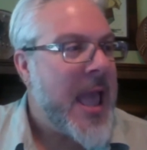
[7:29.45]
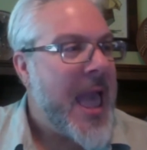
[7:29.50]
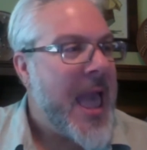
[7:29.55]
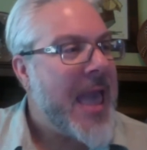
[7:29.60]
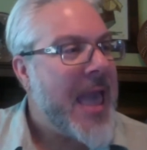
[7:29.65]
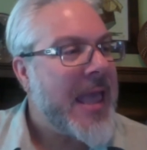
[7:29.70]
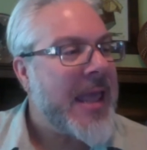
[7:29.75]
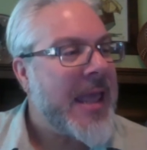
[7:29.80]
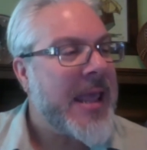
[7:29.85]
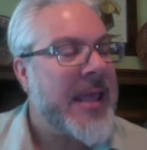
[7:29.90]

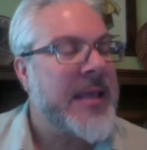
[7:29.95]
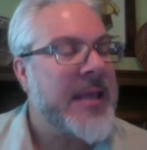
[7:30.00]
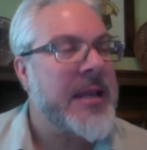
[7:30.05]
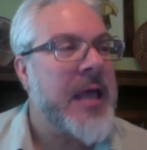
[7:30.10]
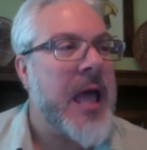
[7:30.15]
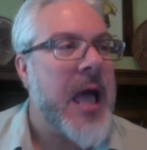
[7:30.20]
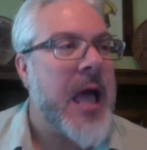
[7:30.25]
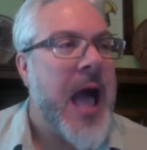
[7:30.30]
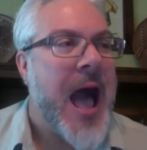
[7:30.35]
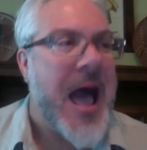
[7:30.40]
And
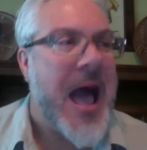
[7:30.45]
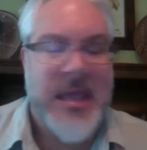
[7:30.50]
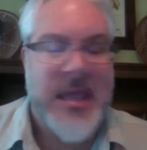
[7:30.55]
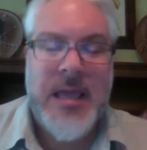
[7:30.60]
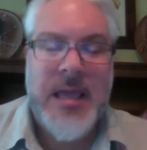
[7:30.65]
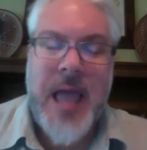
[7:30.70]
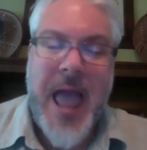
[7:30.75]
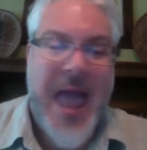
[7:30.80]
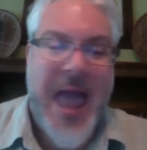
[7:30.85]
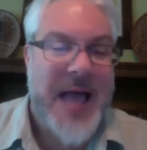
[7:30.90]
I
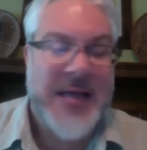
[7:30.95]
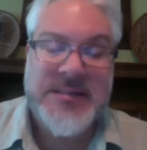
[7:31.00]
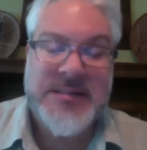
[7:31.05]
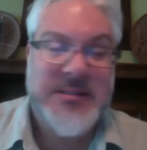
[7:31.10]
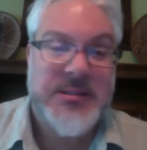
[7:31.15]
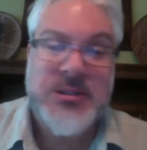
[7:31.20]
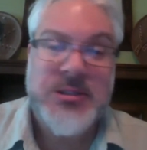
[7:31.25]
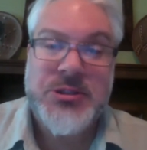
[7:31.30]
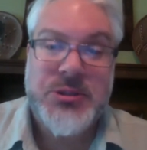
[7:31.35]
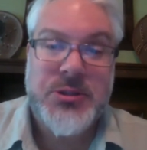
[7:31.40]

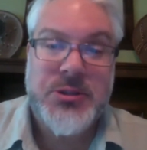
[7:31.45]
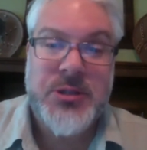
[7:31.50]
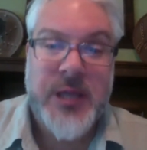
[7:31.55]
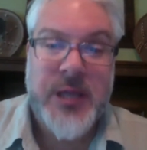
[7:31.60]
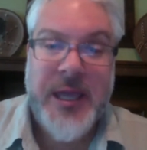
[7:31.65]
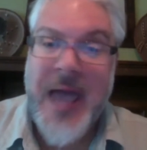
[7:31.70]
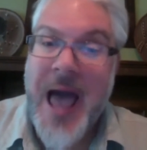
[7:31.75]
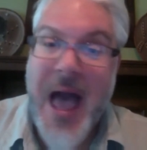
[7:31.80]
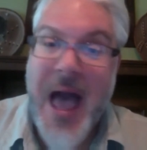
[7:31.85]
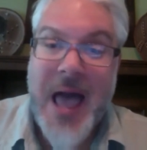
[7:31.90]
asked the
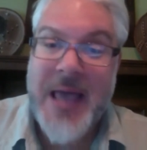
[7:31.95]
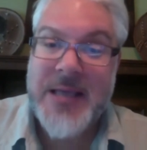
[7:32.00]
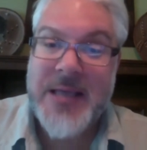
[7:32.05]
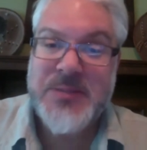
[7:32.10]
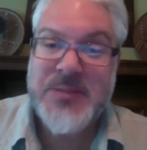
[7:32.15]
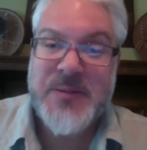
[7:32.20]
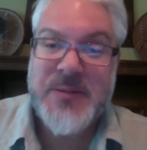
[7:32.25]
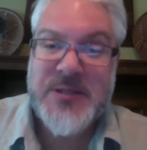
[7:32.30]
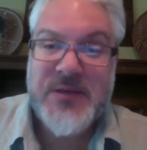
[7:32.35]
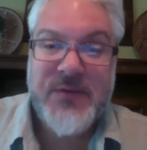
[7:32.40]
guy
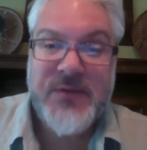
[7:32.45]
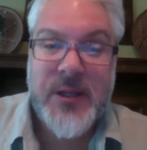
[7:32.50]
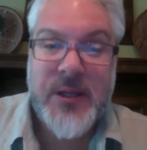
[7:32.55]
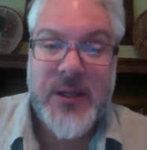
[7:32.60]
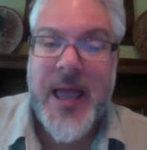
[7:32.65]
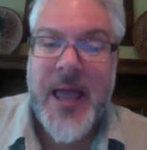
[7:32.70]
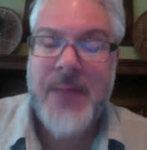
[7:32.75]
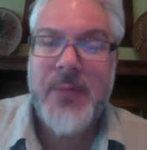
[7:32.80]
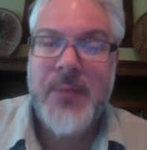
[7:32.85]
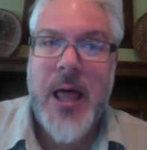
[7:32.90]
specifically,
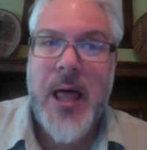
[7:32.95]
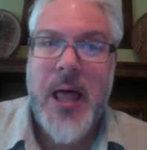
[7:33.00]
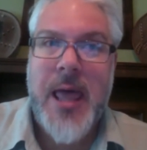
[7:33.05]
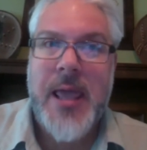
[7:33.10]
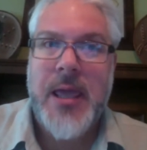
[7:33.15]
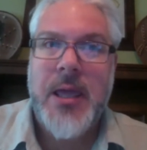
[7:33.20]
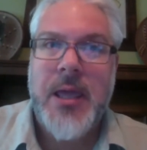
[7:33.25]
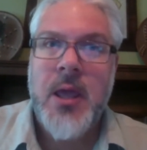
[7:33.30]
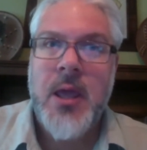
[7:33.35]
I'm like,